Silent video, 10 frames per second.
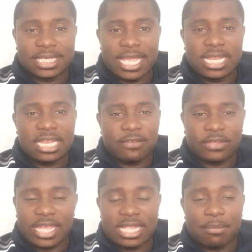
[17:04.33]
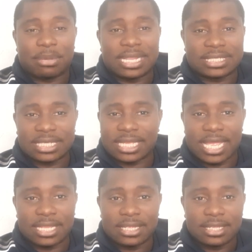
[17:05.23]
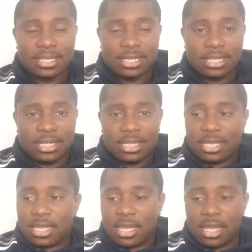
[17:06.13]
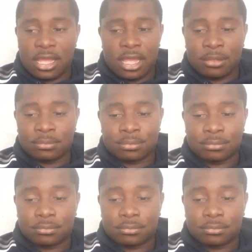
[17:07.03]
again, love again, and bless again. One